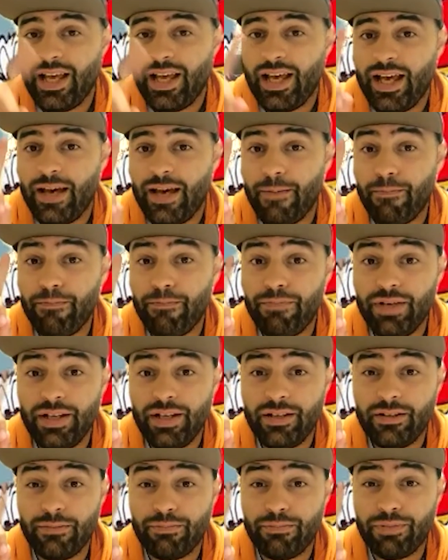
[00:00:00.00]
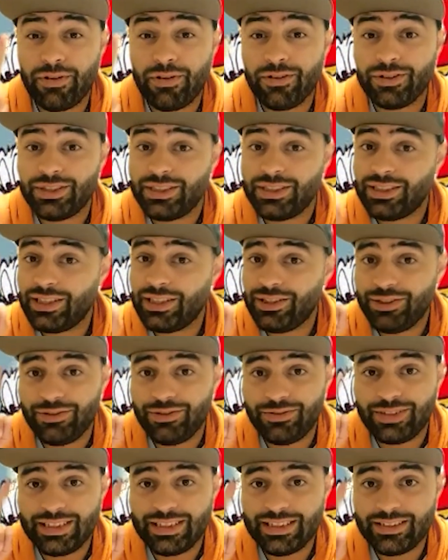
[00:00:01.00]
and be the person that
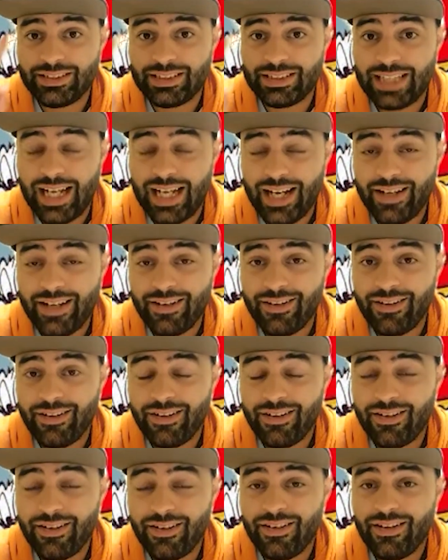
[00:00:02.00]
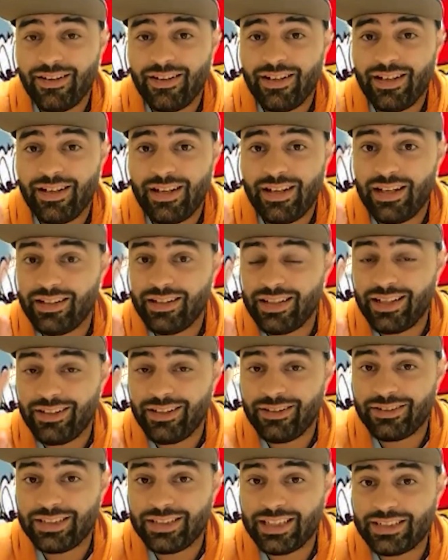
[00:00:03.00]
you desire and that
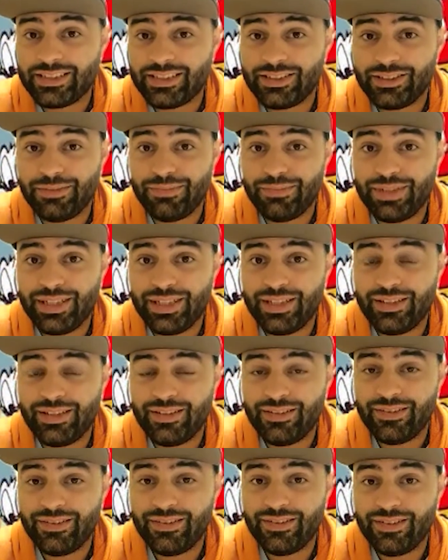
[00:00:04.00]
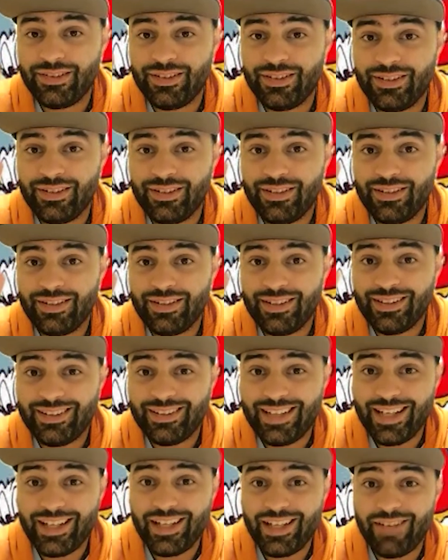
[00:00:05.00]
you're destined to be.
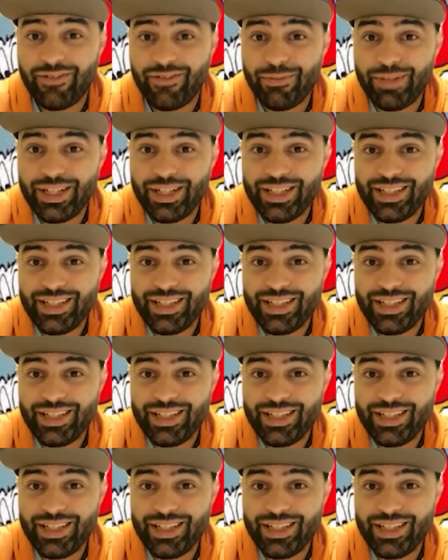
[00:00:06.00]
Thank you, everybody.